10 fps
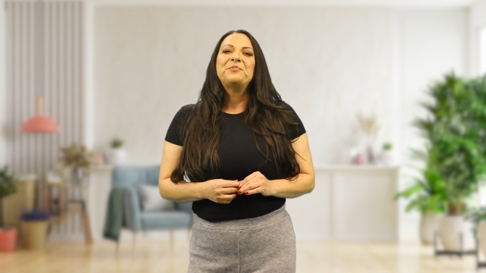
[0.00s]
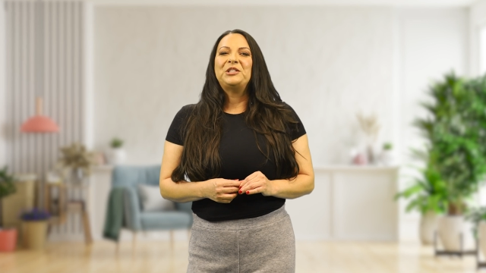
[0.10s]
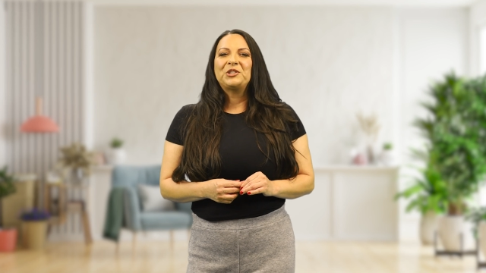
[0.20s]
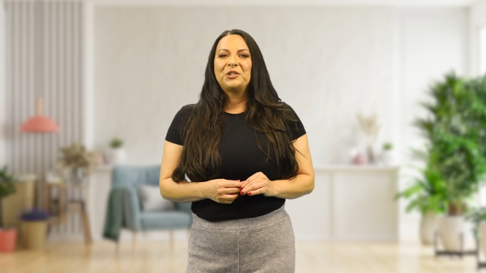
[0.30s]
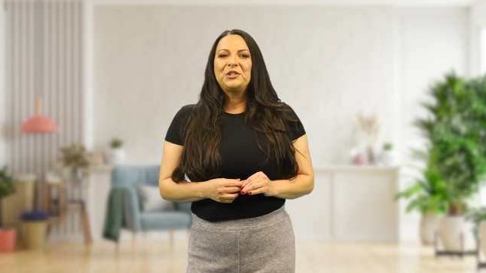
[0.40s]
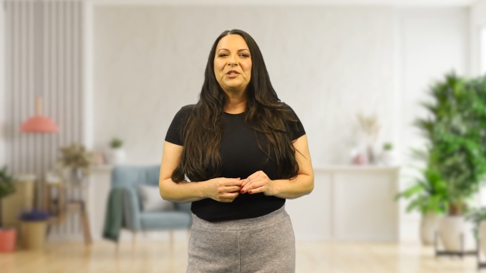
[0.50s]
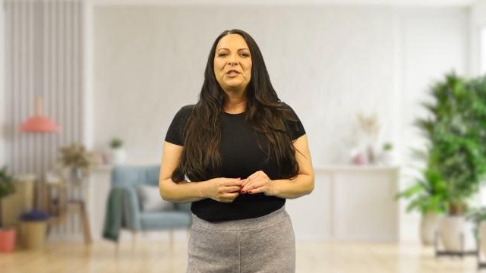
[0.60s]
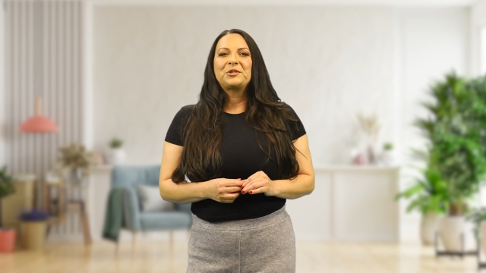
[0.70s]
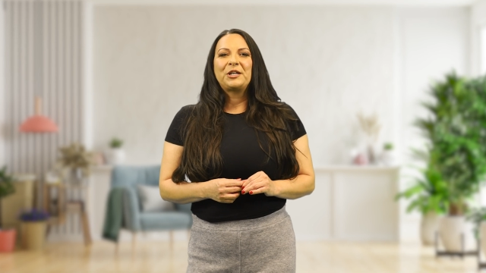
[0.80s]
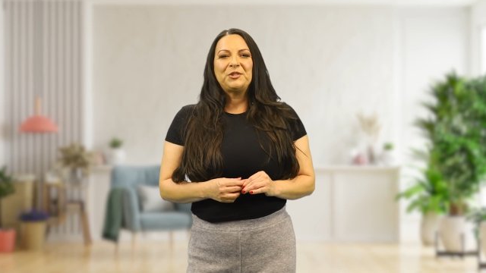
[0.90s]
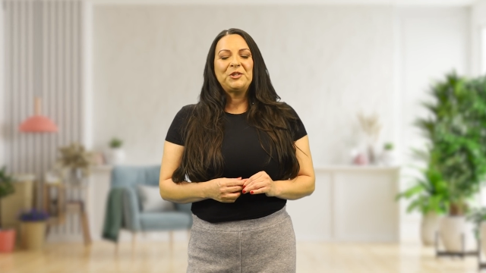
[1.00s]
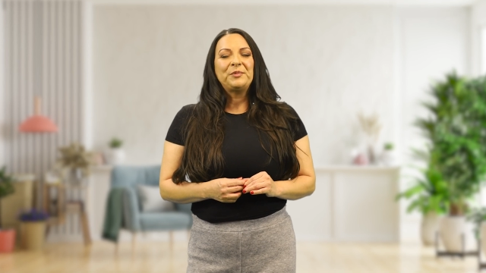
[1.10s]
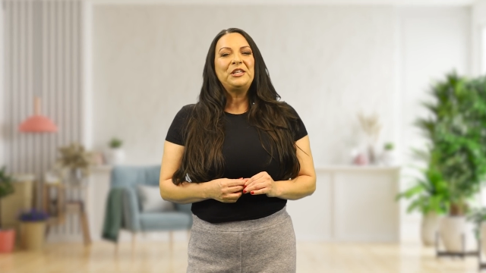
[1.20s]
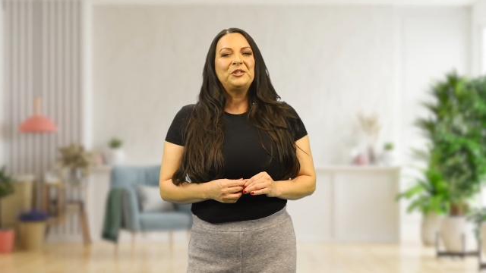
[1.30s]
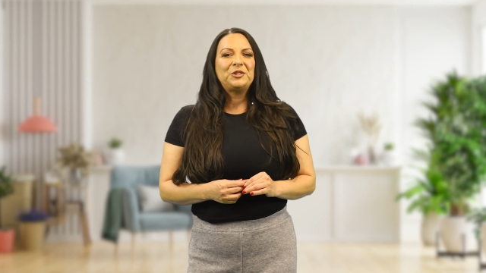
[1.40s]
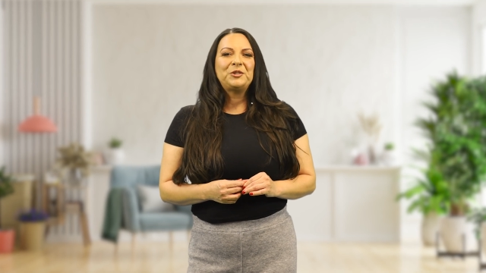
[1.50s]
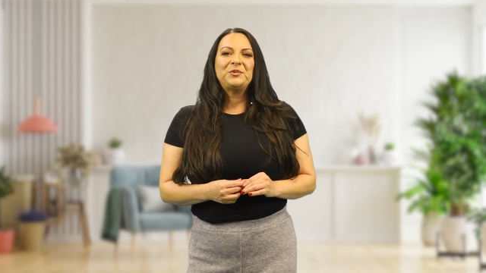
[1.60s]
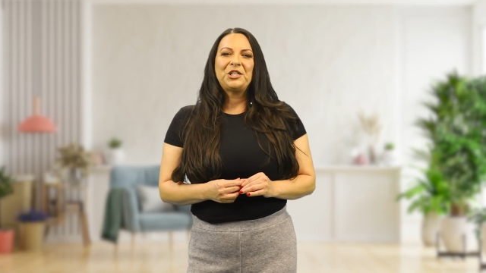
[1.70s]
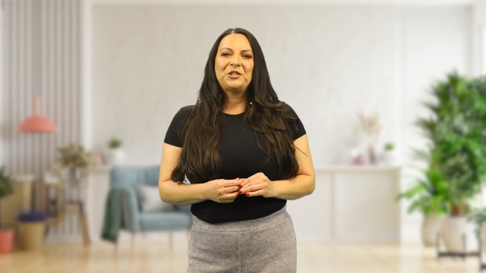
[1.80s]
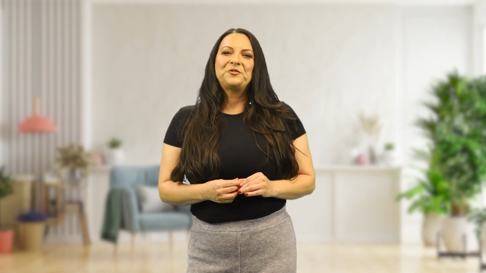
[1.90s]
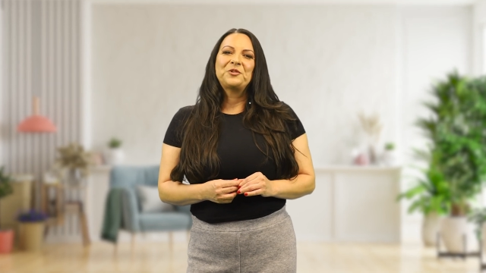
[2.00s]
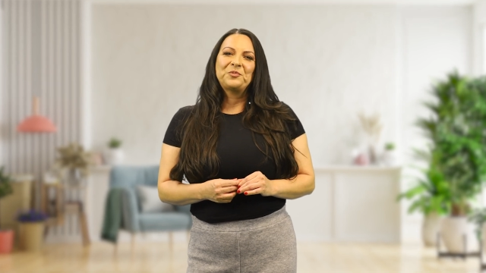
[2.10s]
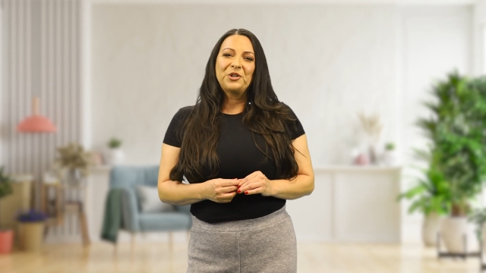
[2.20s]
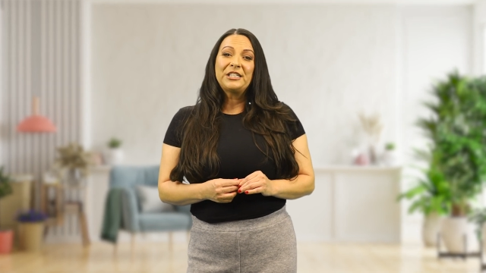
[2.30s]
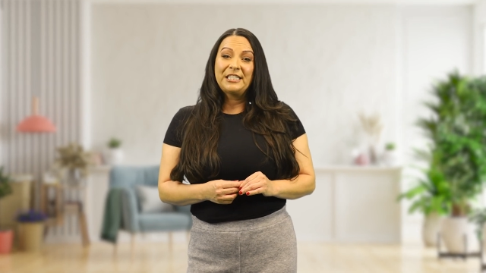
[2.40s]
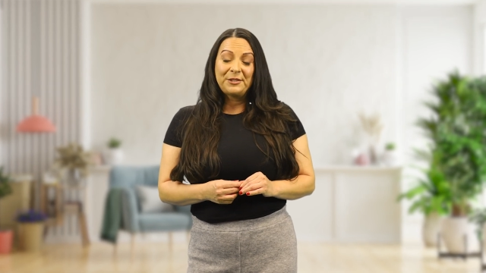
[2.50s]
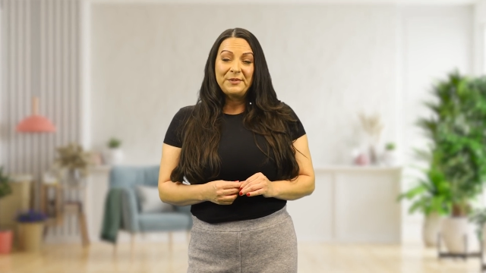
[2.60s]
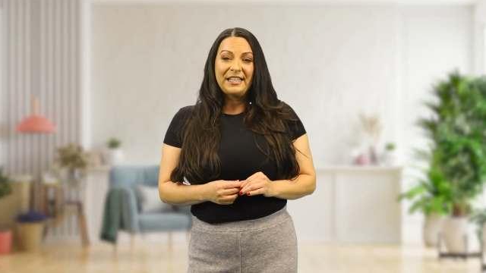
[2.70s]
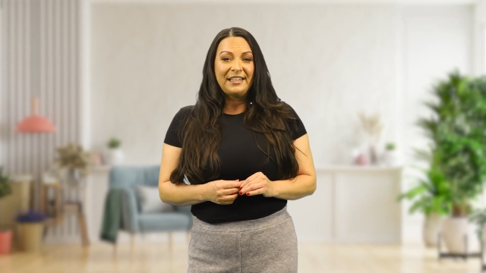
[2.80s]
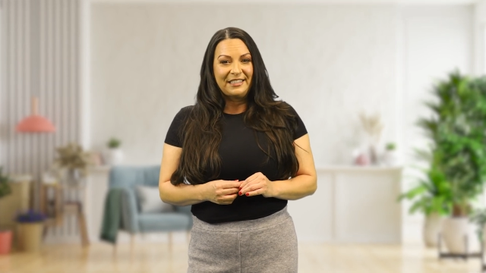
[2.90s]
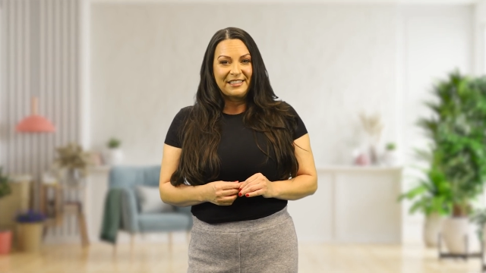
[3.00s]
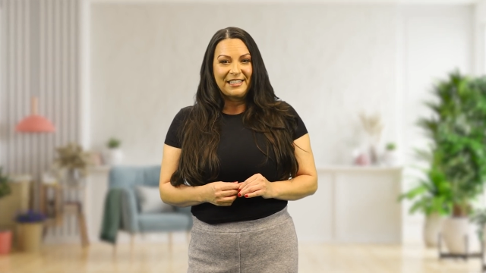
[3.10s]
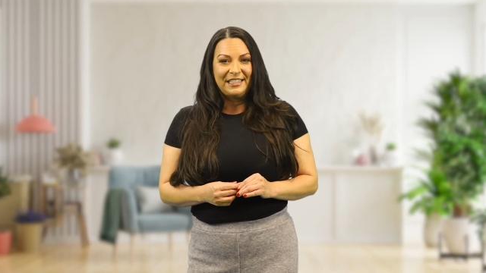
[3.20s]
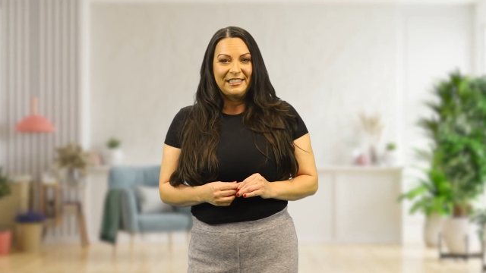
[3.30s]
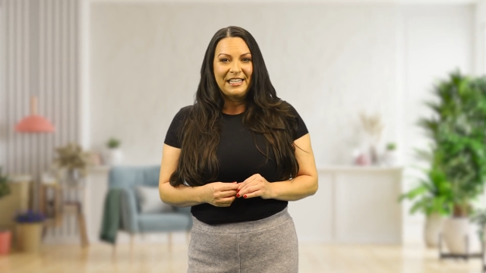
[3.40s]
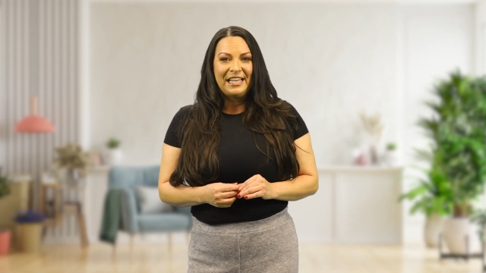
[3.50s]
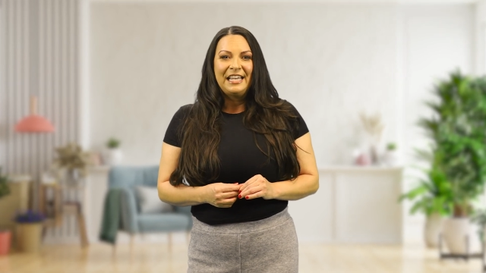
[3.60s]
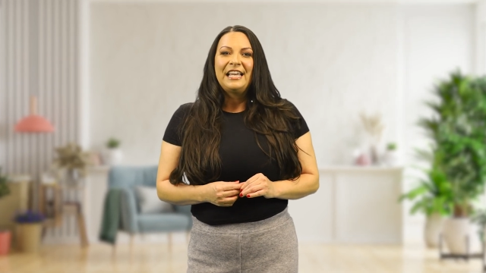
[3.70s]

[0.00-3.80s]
be sure to subscribe to my YouTube channel for more tips and insights.